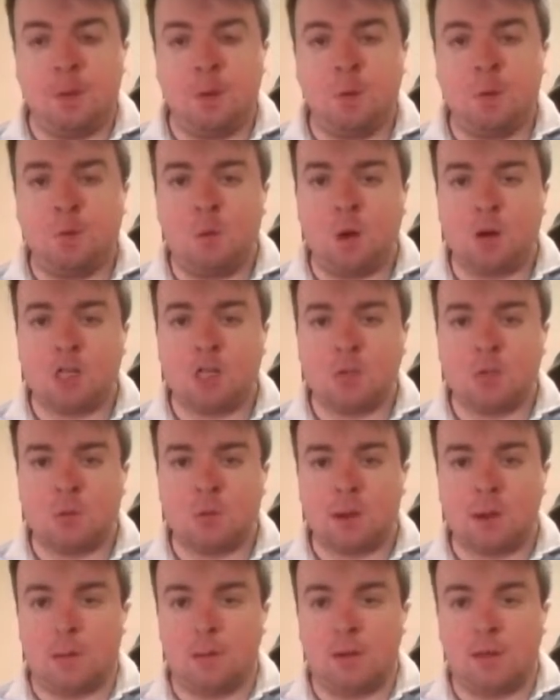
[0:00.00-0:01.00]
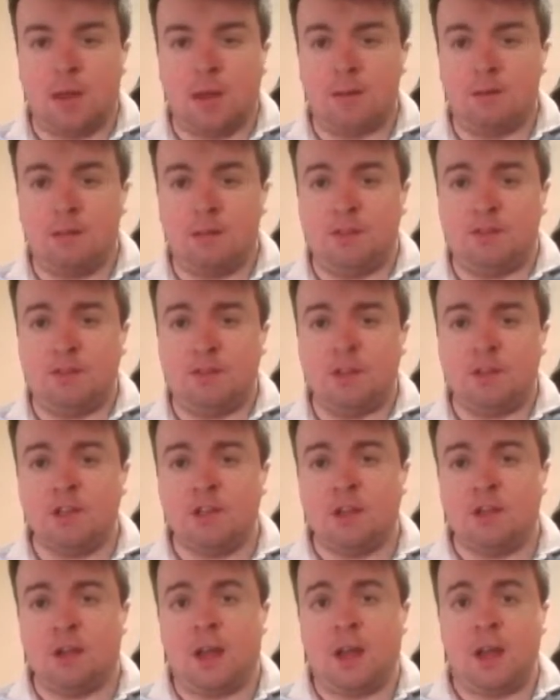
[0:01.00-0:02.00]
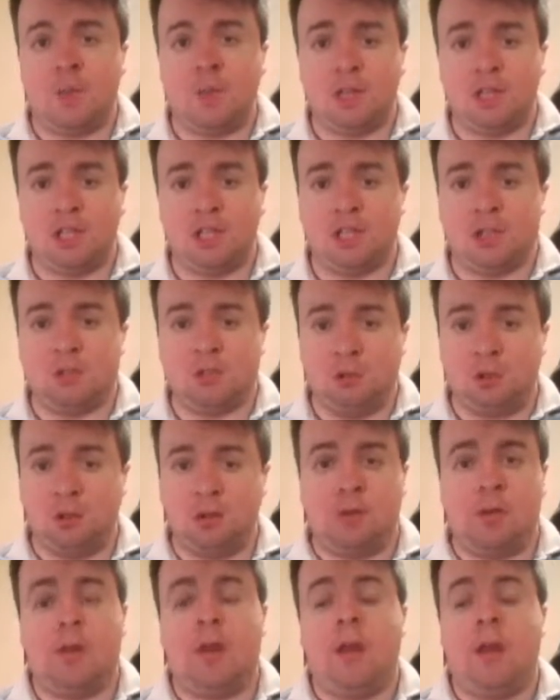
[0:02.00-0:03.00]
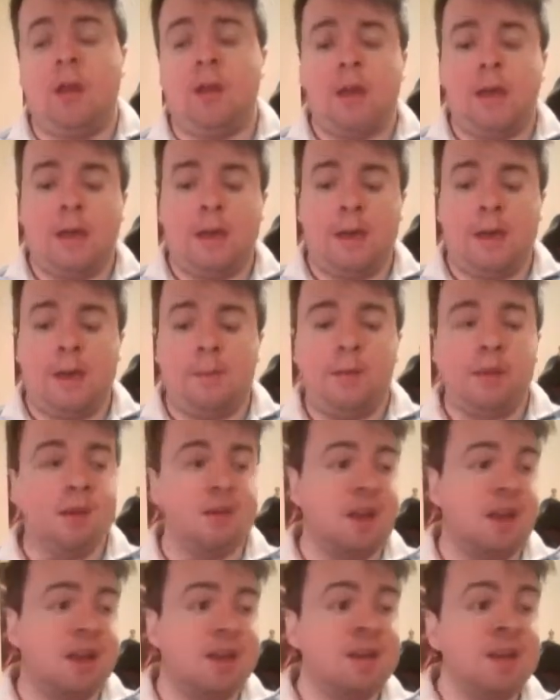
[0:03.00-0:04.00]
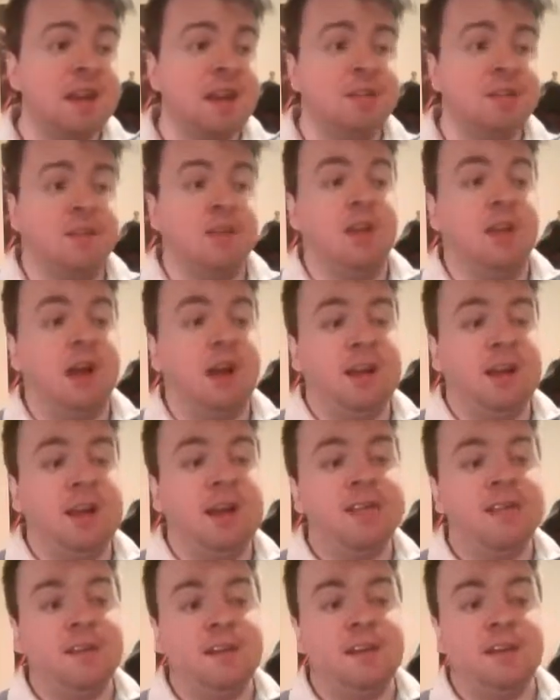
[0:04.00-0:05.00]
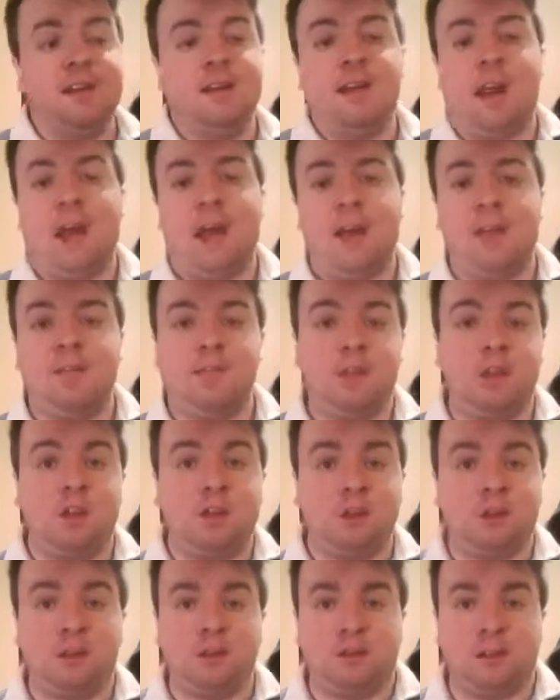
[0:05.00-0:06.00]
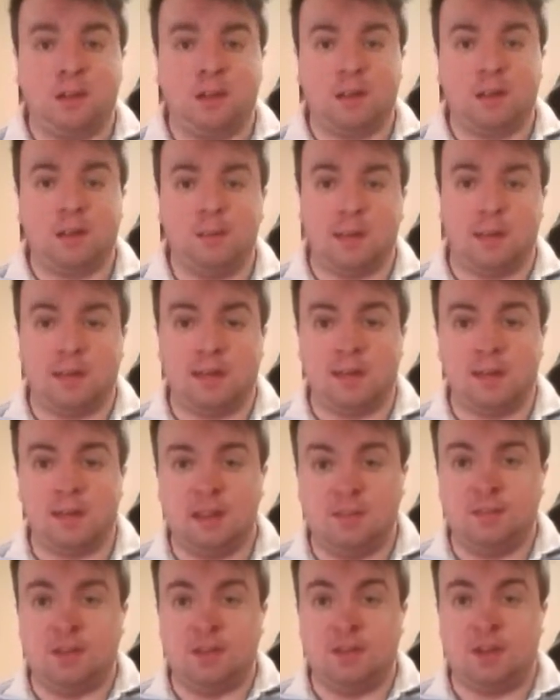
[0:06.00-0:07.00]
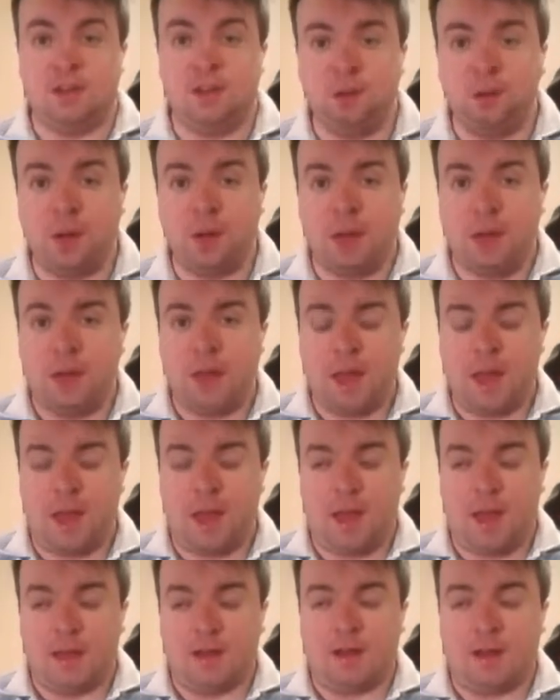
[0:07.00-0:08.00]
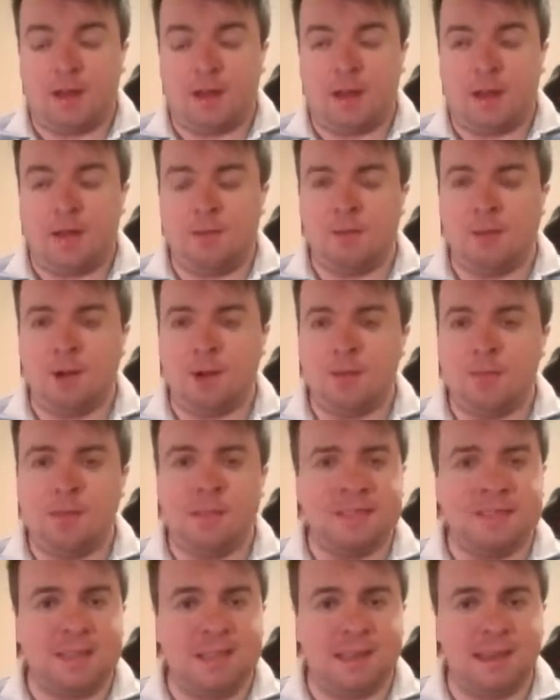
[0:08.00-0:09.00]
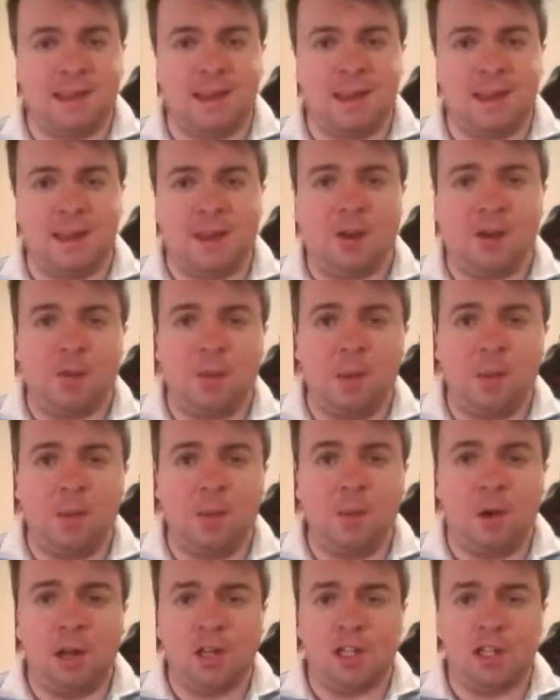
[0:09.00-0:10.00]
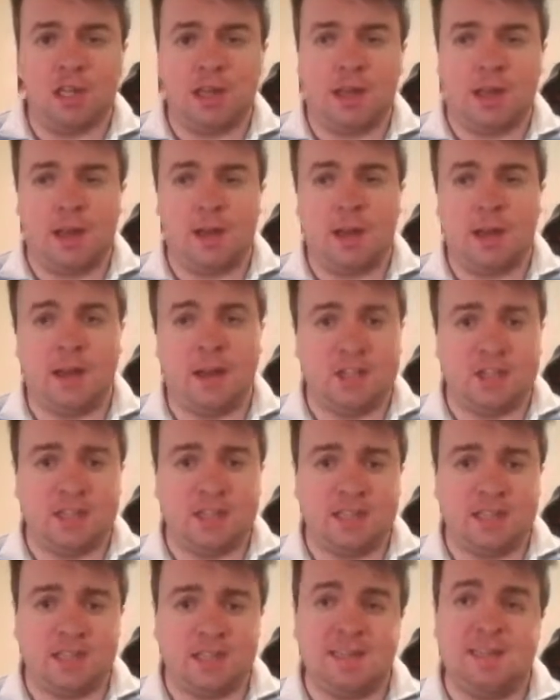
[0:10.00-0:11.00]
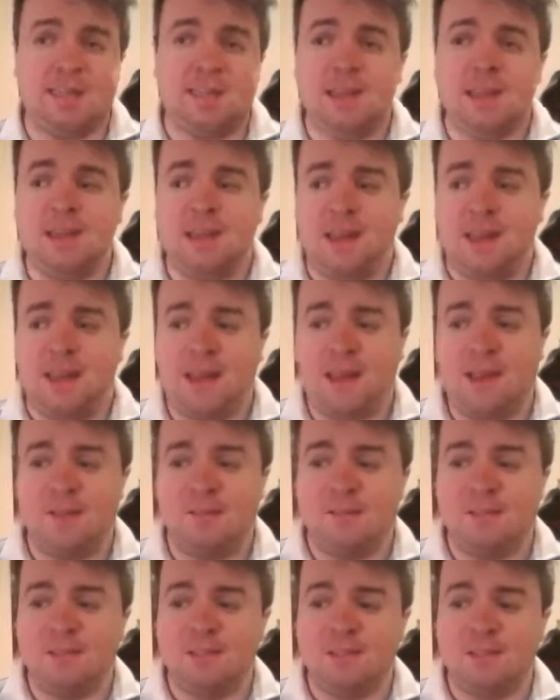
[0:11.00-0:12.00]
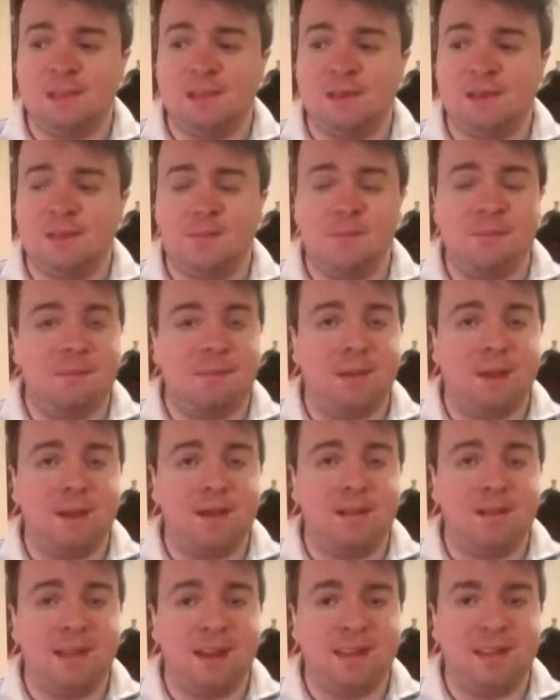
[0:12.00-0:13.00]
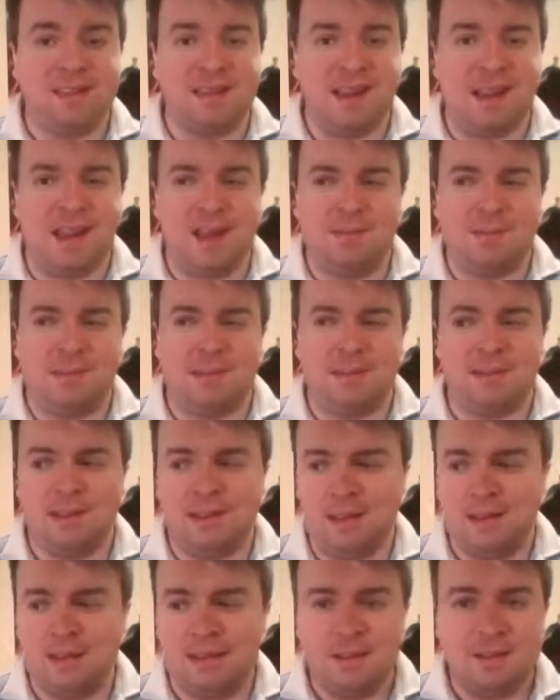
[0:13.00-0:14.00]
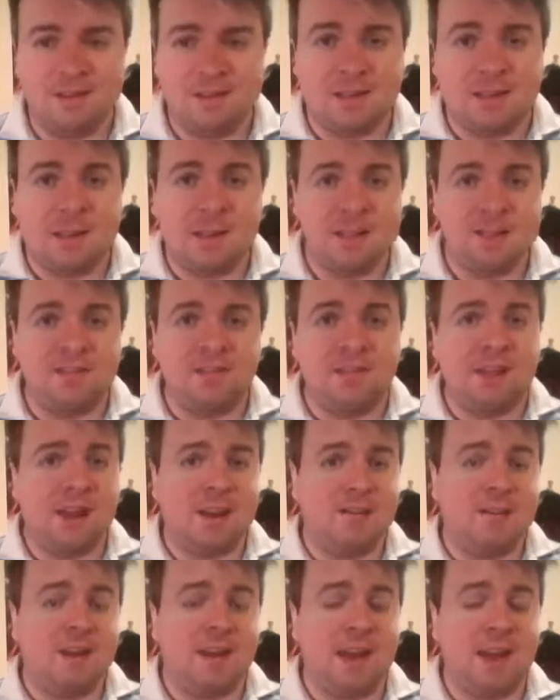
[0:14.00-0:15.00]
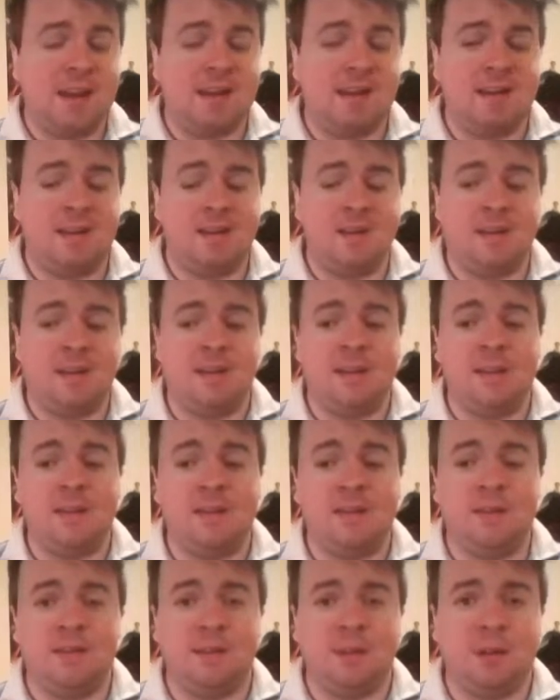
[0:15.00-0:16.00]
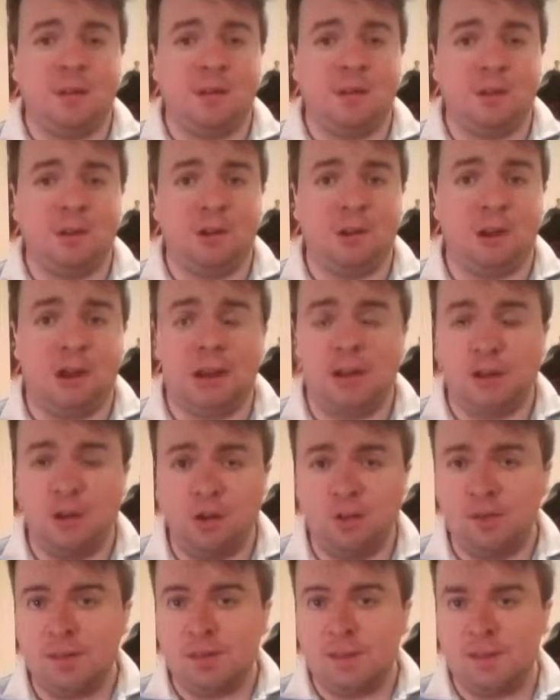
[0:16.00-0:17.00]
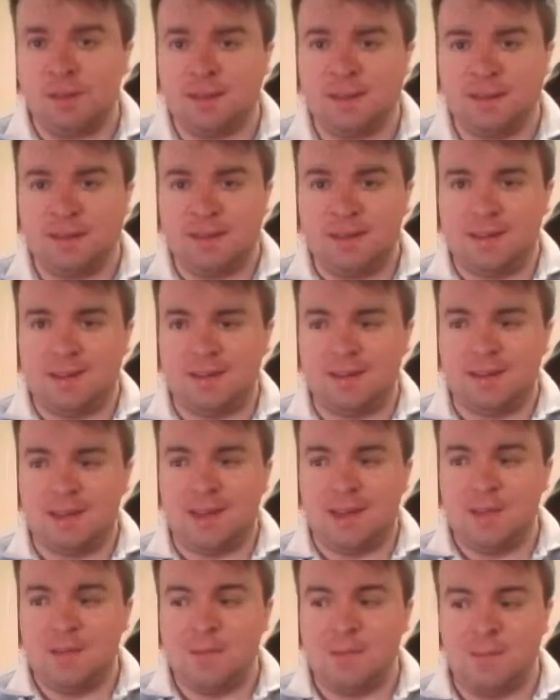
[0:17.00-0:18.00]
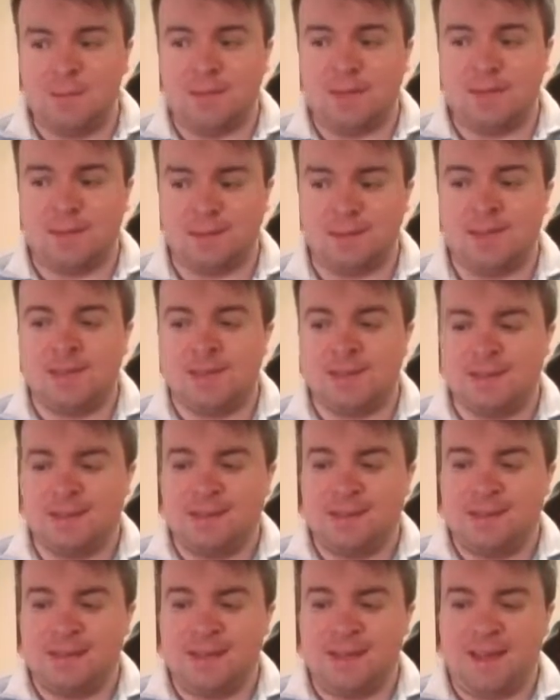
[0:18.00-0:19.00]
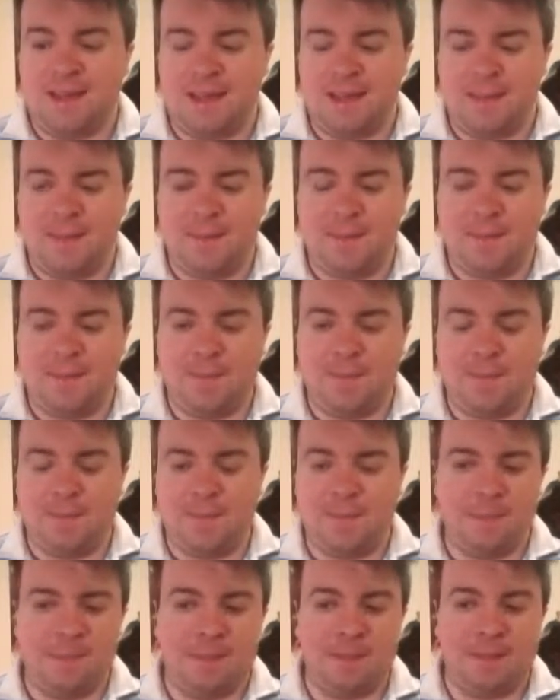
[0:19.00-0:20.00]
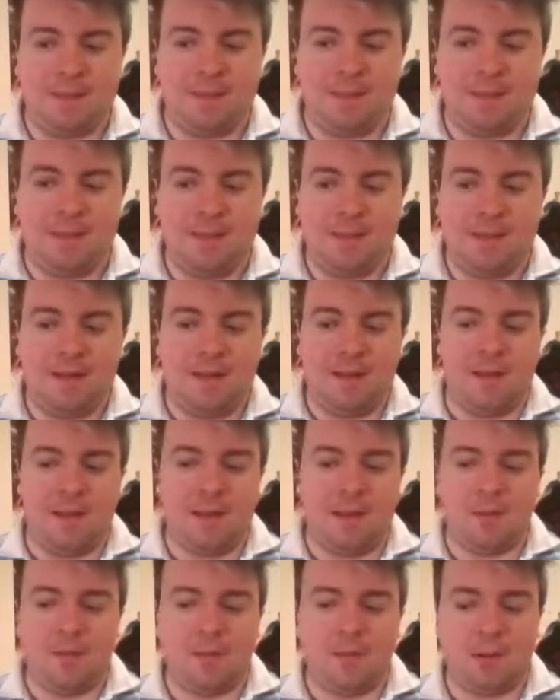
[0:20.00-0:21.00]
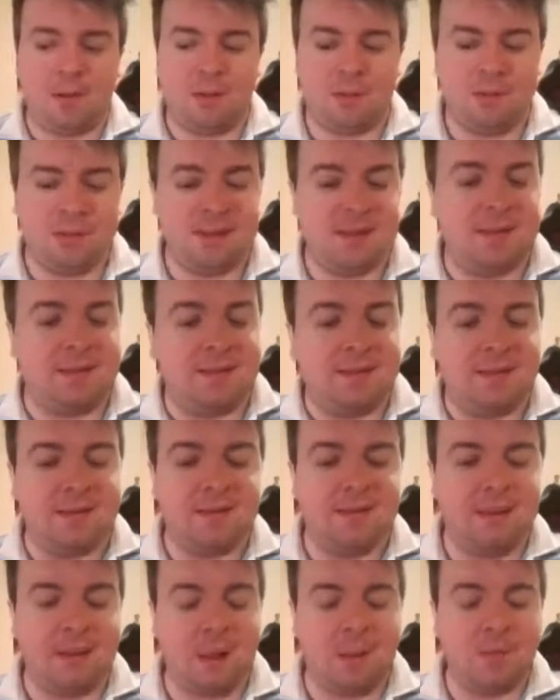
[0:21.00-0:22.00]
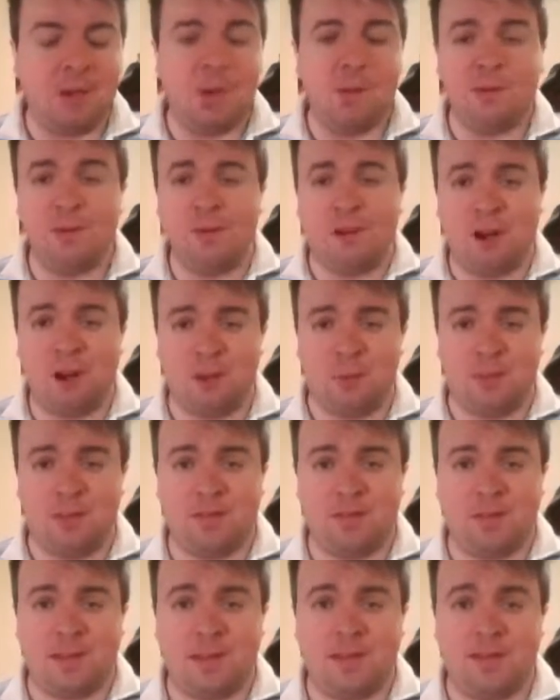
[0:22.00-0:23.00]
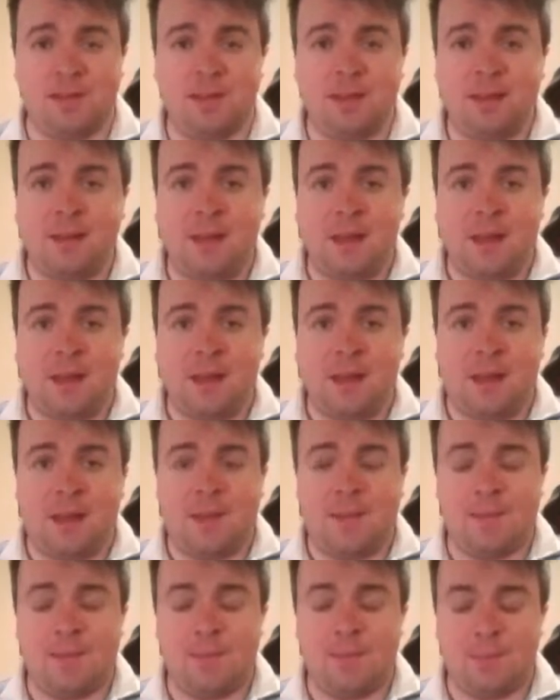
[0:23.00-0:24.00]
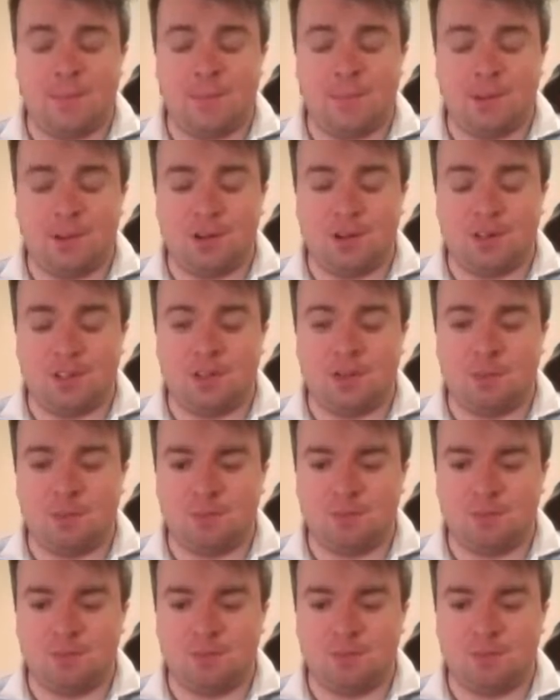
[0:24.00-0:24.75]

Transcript: watch what I will have in the future, how much it's grown. Because I definitely didn't have the unit files when I did that video, and I'm probably saying that and you're probably watching it and I actually did, and so that might have actually happened, because I actually forget if I had it in the video or not. I don't think I did, but yeah, I'm probably wrong about that. But